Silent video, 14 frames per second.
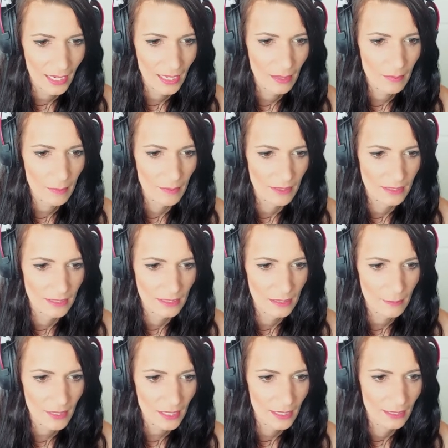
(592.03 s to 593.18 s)
And we're pressing the
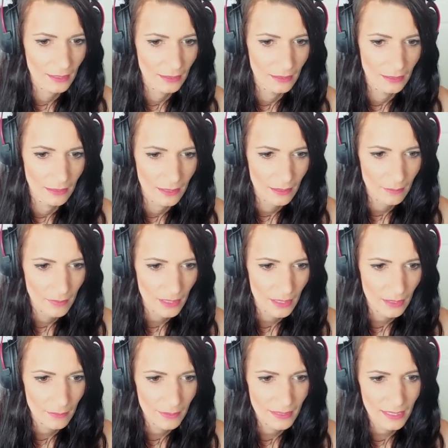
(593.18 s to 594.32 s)
button. And we're
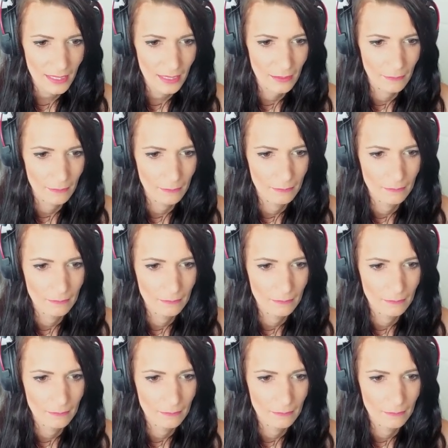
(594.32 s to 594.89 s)
going down.